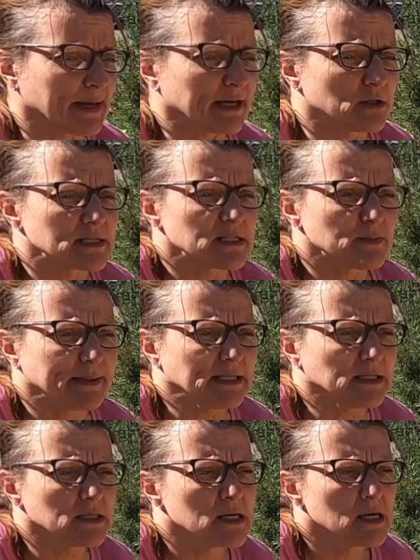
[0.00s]
bales. It's been
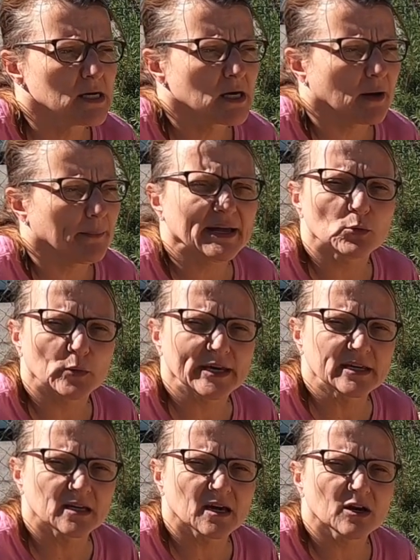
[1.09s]
about a
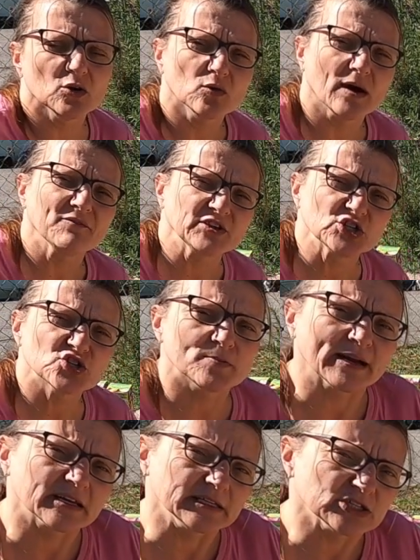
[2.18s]
week ago, I finished
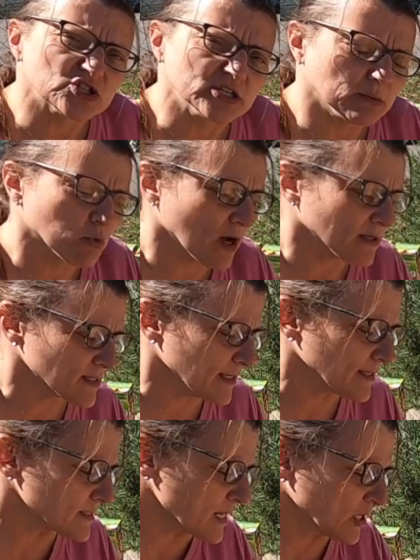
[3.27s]
my conditioning
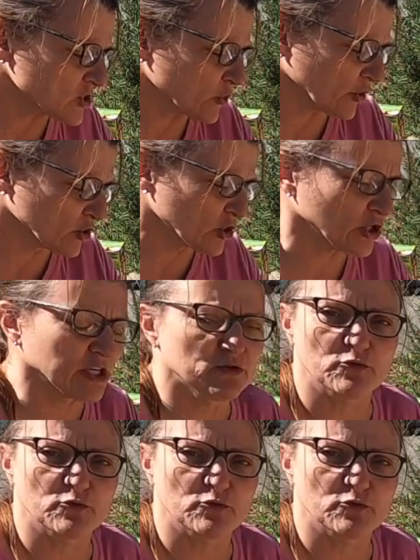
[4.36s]
process, so they're good